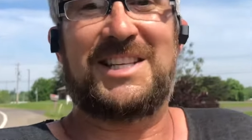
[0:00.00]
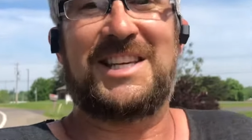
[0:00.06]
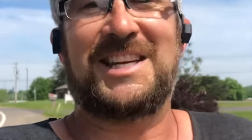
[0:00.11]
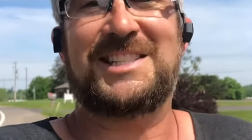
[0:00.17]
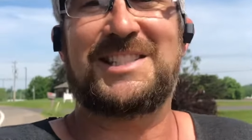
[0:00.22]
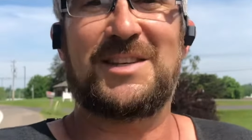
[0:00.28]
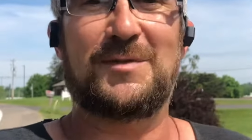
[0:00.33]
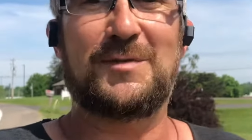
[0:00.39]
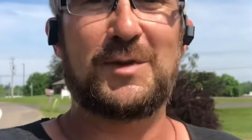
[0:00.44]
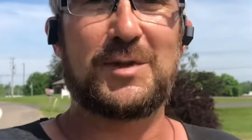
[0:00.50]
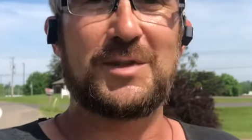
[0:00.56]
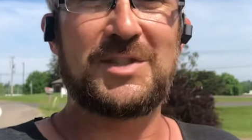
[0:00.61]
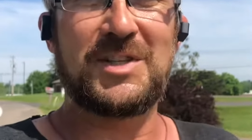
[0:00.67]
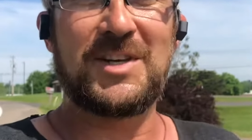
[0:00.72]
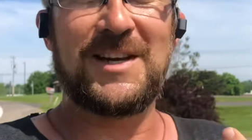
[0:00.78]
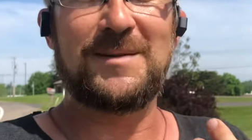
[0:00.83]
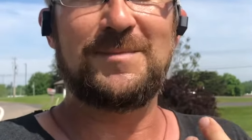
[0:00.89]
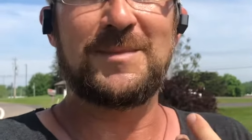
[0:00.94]
sixth of all
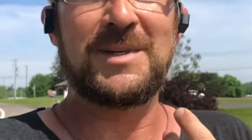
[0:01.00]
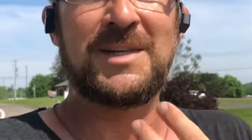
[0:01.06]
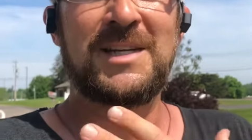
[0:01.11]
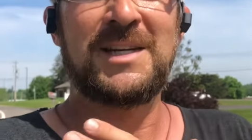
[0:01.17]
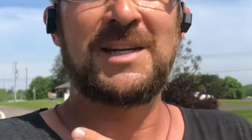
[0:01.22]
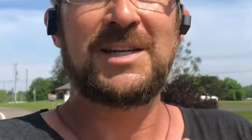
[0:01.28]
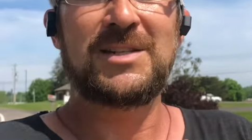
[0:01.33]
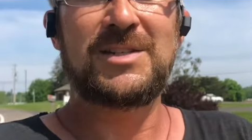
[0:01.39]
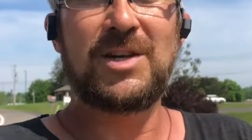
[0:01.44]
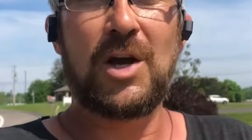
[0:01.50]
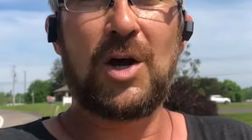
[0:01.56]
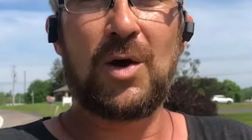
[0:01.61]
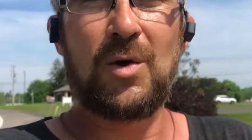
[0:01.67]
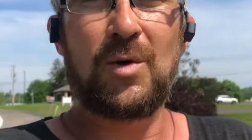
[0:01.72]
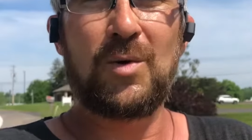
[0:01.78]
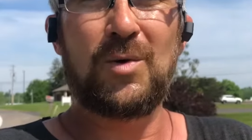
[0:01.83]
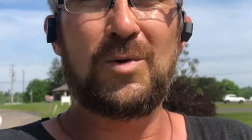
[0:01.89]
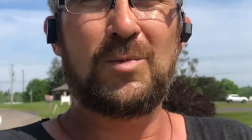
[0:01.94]
time.
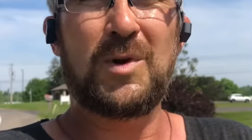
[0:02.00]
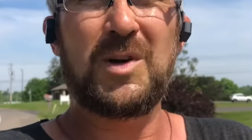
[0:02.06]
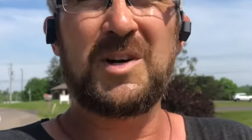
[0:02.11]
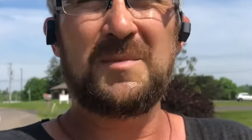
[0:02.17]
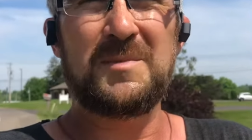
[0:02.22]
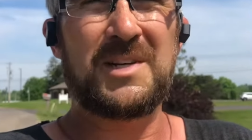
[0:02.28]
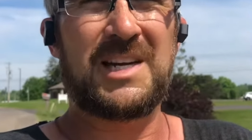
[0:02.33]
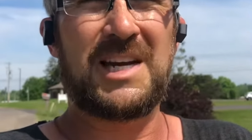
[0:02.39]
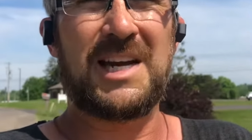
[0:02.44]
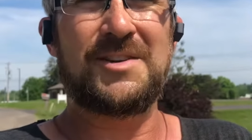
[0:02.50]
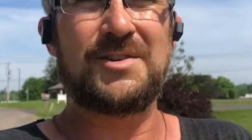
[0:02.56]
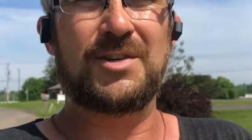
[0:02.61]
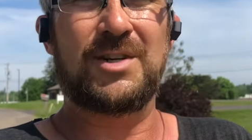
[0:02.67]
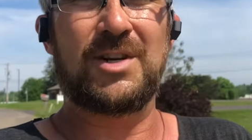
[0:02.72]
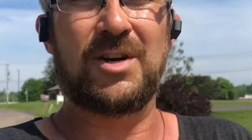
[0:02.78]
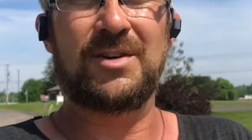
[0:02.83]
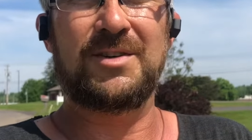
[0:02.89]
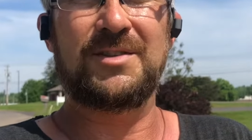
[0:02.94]
So welcome to Kinder
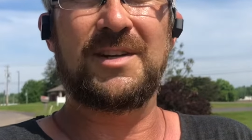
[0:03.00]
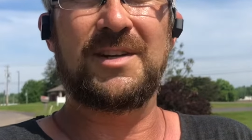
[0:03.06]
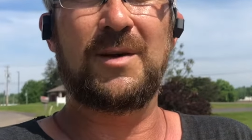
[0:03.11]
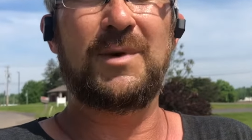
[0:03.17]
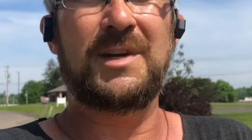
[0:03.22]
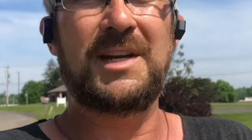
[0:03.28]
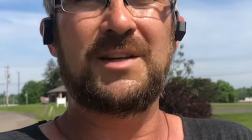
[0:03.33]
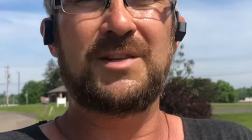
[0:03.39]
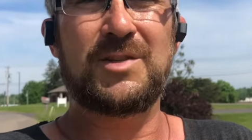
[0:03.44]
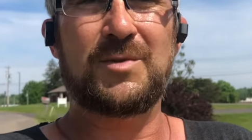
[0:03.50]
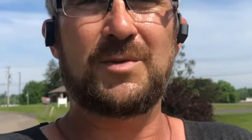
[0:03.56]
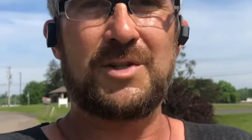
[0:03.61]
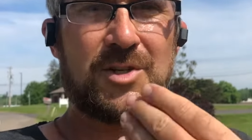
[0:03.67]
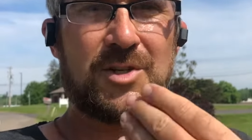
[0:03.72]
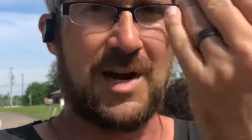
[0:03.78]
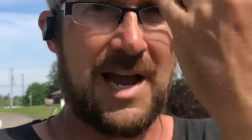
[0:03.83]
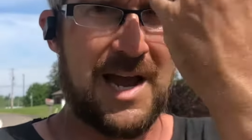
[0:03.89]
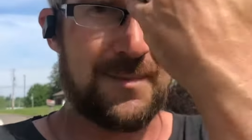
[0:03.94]
Garden. And we need to switch
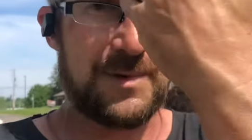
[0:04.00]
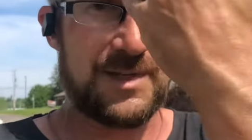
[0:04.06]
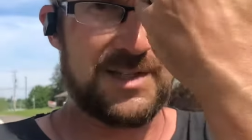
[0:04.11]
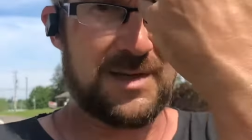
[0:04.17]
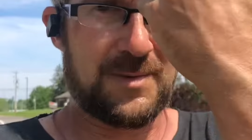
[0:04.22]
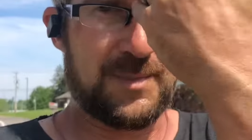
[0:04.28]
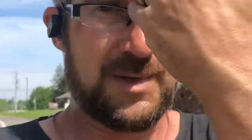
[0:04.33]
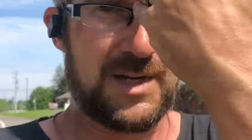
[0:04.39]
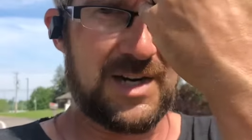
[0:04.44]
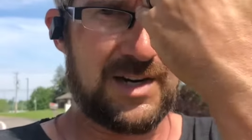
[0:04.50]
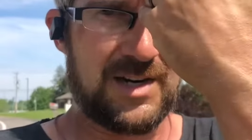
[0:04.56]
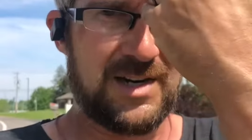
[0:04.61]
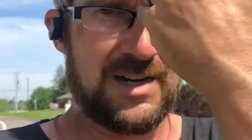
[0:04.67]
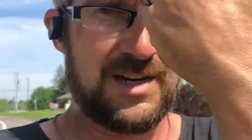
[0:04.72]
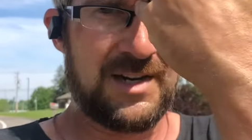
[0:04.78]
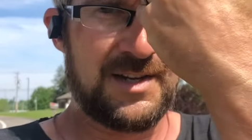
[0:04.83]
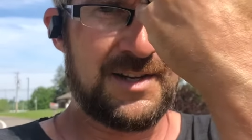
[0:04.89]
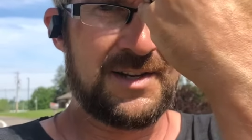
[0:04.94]
our habits up here.
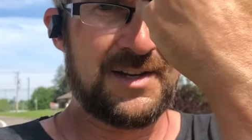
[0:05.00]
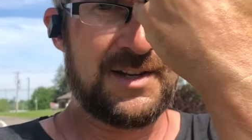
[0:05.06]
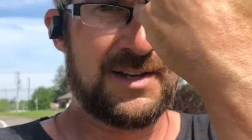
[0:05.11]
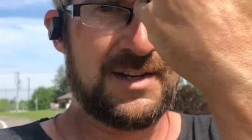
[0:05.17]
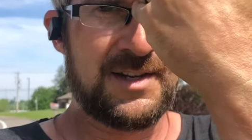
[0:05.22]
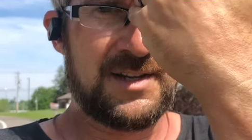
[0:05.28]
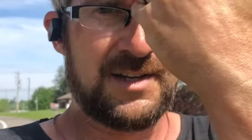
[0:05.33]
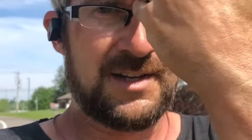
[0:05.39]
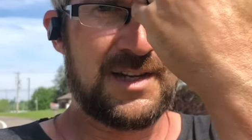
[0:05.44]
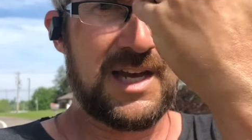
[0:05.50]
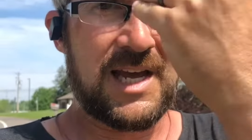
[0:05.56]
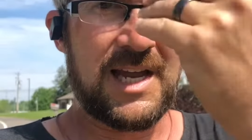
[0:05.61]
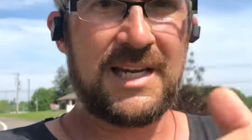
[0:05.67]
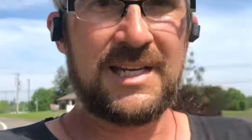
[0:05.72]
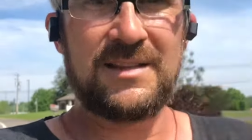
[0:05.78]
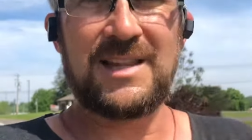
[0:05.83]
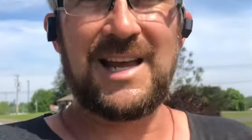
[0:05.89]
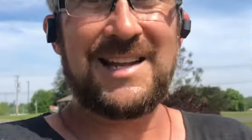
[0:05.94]
Got
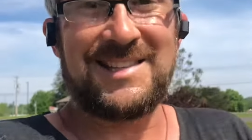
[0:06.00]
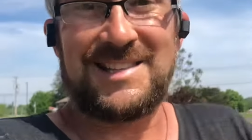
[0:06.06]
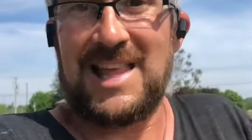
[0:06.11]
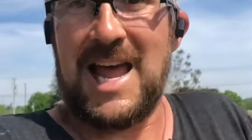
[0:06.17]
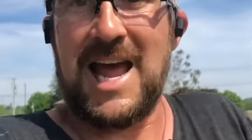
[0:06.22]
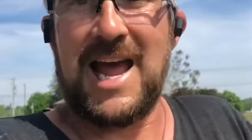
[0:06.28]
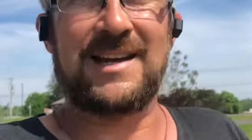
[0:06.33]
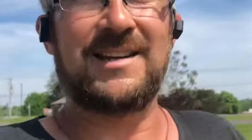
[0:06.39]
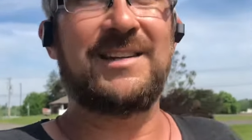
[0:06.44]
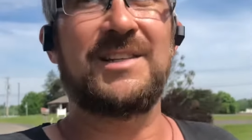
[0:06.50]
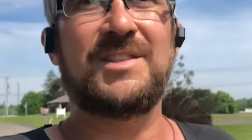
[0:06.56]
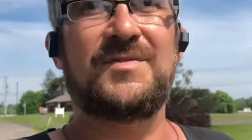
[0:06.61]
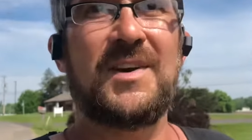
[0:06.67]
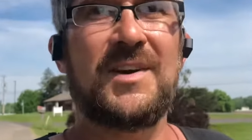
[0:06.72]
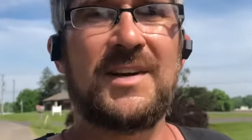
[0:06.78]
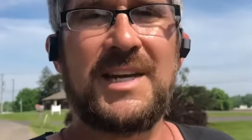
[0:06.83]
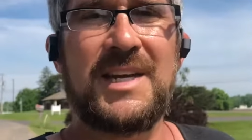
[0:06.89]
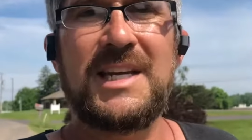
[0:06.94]
it? That's that. It's
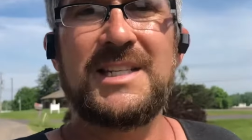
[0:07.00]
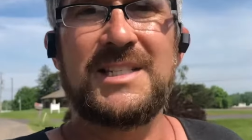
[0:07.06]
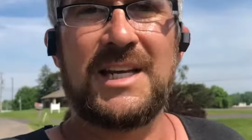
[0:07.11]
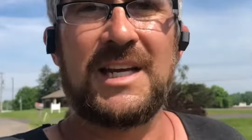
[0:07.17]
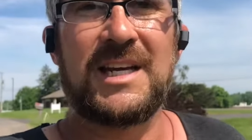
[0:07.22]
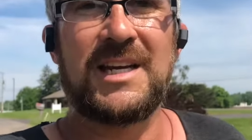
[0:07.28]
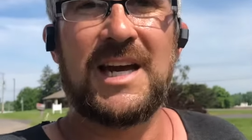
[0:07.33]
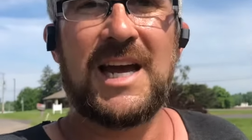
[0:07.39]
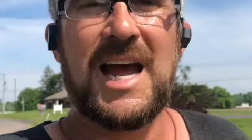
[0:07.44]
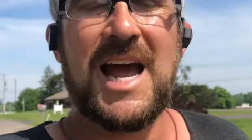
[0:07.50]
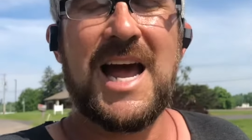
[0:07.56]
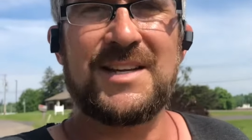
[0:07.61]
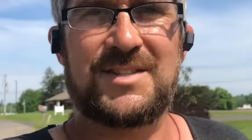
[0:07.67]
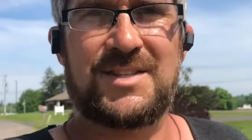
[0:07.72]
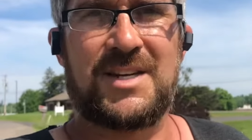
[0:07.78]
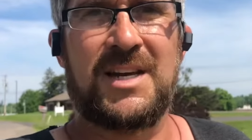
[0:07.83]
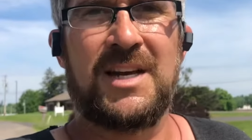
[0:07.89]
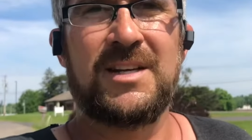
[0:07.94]
very easy.
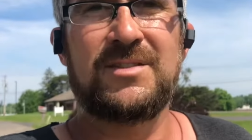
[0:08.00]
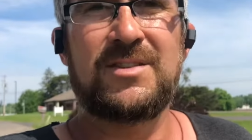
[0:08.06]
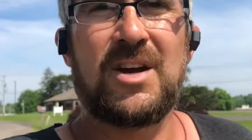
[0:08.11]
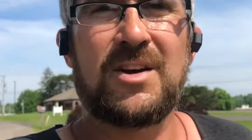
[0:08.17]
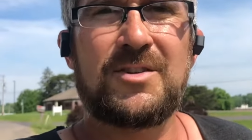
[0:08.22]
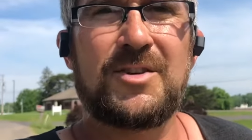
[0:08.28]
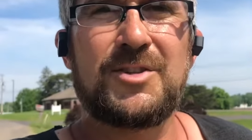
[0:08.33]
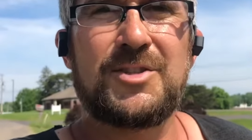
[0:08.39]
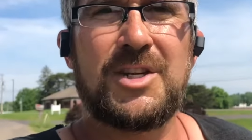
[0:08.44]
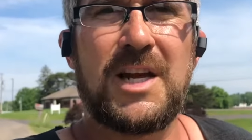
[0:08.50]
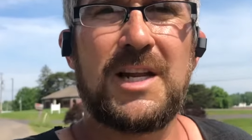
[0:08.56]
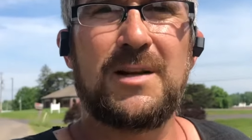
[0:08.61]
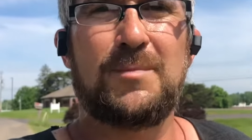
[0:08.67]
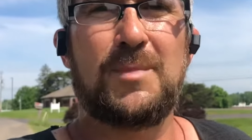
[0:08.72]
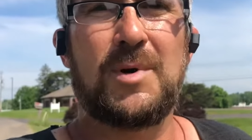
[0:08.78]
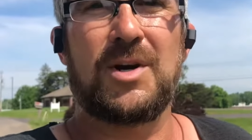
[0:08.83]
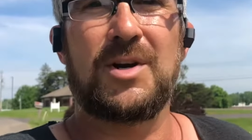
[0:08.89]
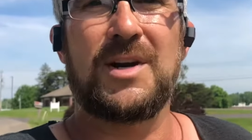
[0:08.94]
Ask, Dr. Jay
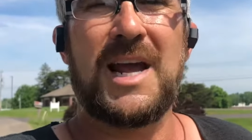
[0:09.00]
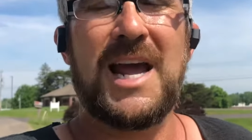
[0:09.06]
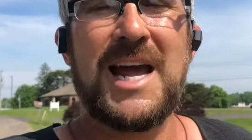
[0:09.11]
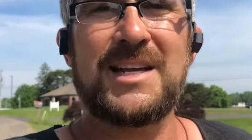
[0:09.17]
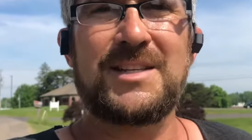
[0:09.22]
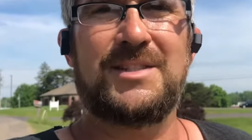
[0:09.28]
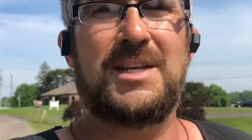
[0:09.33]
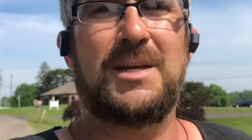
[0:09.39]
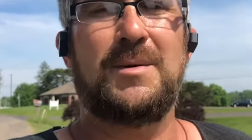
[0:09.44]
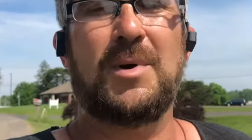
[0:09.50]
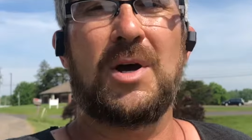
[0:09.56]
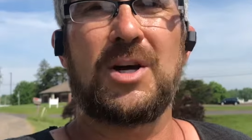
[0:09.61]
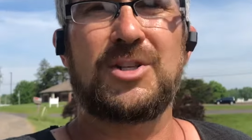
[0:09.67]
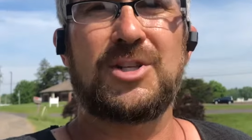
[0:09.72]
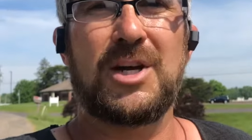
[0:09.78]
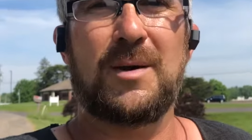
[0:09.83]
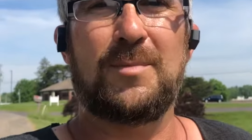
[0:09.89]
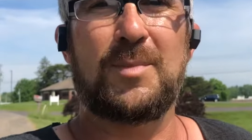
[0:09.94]
Lombard, ask Deepak
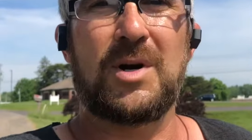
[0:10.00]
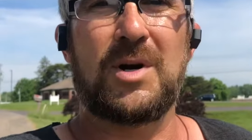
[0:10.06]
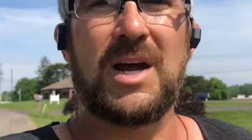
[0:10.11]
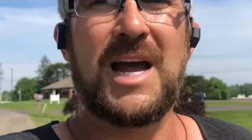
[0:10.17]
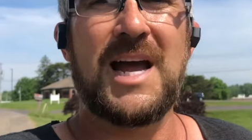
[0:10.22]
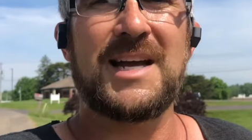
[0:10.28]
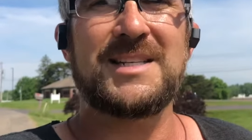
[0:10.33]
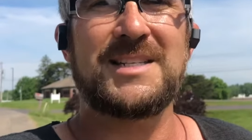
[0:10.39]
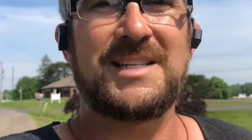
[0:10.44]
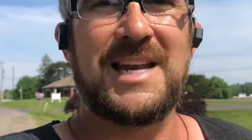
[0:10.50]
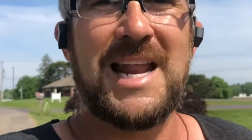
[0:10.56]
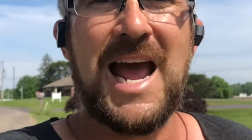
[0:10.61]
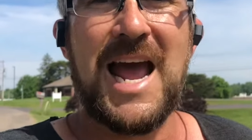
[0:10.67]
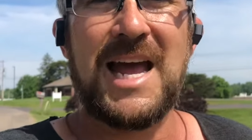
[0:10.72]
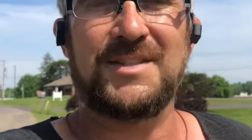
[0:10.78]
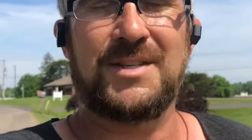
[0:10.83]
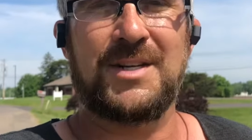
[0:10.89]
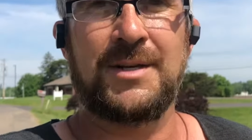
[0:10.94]
Chopra, ask
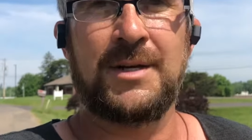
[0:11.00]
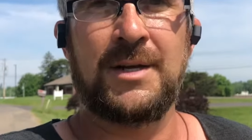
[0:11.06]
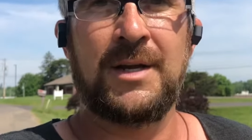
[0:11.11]
Nat.